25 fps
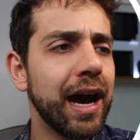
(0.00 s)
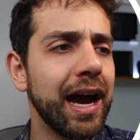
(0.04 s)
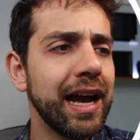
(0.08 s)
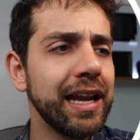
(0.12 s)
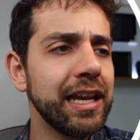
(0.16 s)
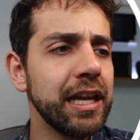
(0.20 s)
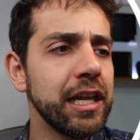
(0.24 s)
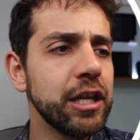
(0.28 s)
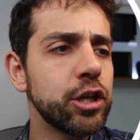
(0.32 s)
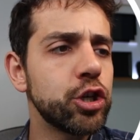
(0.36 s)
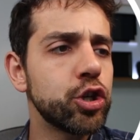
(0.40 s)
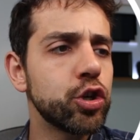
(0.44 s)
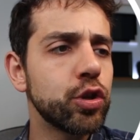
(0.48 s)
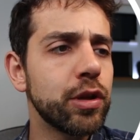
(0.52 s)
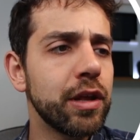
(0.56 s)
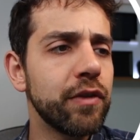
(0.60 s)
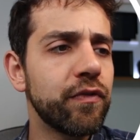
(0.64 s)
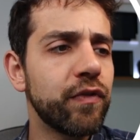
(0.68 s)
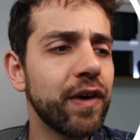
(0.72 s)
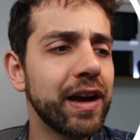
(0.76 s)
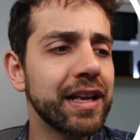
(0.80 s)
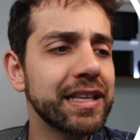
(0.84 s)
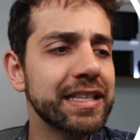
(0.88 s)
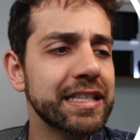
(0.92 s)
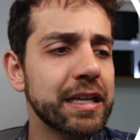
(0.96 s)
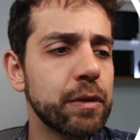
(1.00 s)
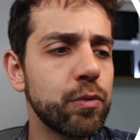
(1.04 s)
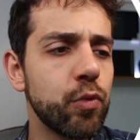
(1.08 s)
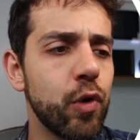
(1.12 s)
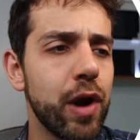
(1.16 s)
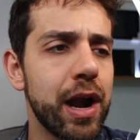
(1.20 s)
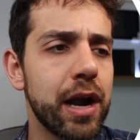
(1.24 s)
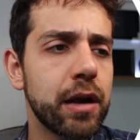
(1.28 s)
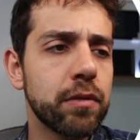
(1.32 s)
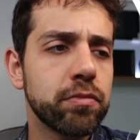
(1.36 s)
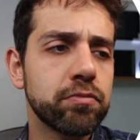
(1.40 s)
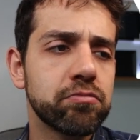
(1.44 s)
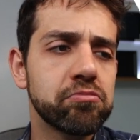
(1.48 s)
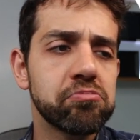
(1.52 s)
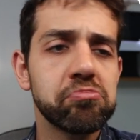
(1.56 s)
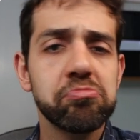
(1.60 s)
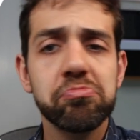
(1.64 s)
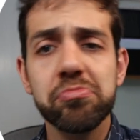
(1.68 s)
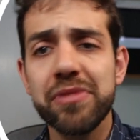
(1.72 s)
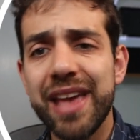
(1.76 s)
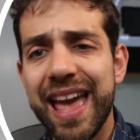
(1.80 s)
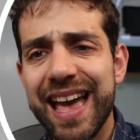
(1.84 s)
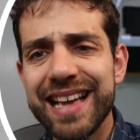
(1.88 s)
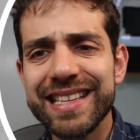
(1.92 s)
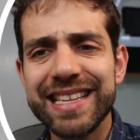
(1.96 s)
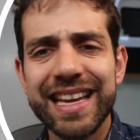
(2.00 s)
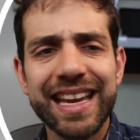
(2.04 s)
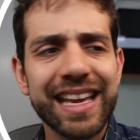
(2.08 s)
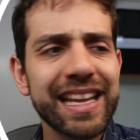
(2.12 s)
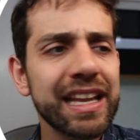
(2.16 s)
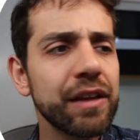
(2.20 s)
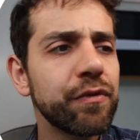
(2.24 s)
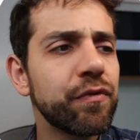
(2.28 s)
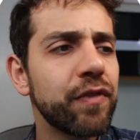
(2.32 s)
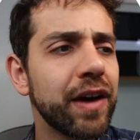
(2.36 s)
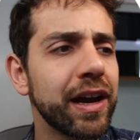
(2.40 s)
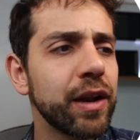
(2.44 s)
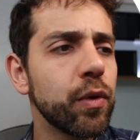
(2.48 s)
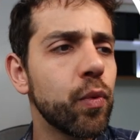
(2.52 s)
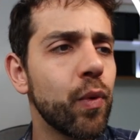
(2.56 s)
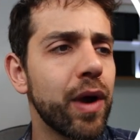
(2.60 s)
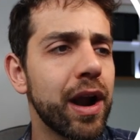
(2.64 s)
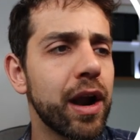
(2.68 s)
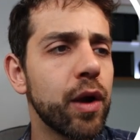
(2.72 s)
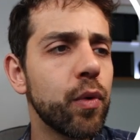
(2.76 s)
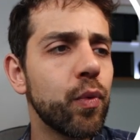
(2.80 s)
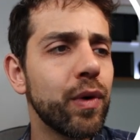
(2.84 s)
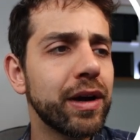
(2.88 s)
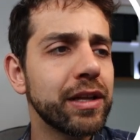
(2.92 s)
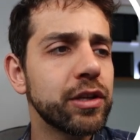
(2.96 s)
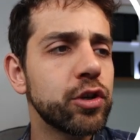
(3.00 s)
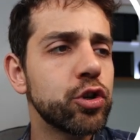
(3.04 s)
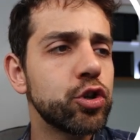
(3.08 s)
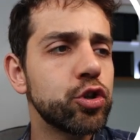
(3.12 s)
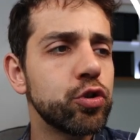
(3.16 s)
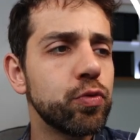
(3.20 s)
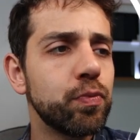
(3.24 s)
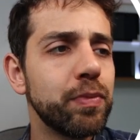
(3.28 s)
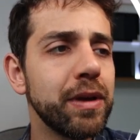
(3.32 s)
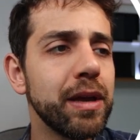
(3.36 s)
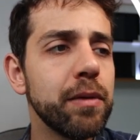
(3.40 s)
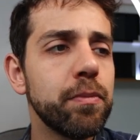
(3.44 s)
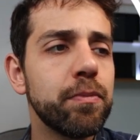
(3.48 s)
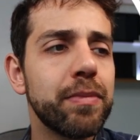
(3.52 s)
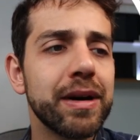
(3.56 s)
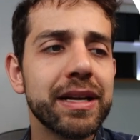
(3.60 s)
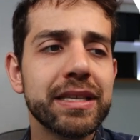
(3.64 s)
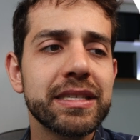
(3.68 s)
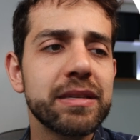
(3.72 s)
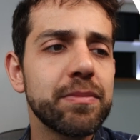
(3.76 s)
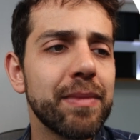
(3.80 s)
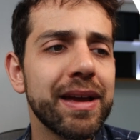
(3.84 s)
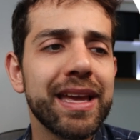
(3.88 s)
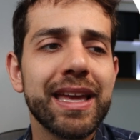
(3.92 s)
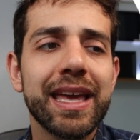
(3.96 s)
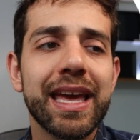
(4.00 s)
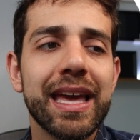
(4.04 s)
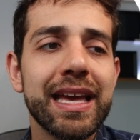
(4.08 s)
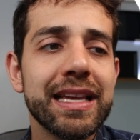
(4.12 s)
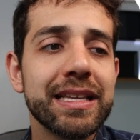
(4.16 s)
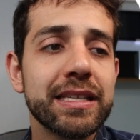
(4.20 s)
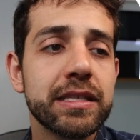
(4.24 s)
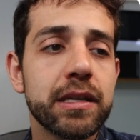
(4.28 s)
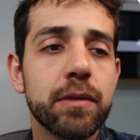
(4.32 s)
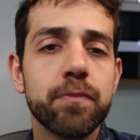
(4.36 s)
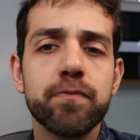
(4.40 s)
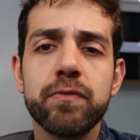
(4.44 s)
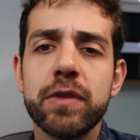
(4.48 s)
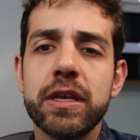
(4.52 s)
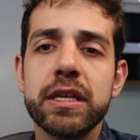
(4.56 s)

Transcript: I need to define somewhere. Yes, I can define where I want it to be, but in my case,